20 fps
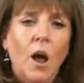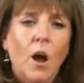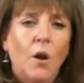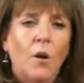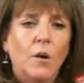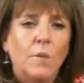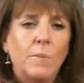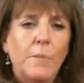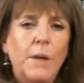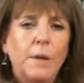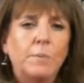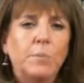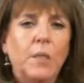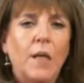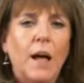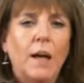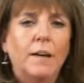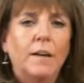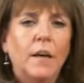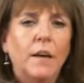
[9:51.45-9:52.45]
or big
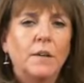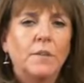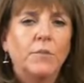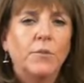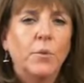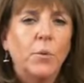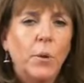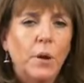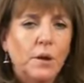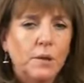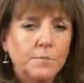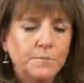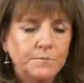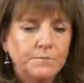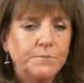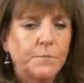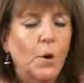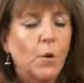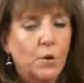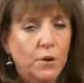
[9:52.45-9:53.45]
block kind of quilt
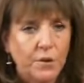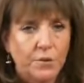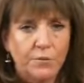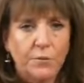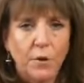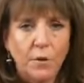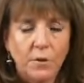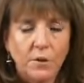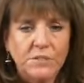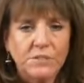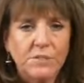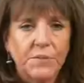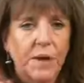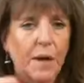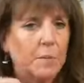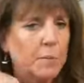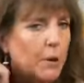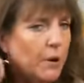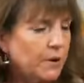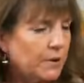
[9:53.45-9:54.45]
or your focus
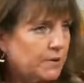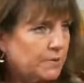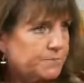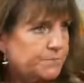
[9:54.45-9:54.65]
fabric.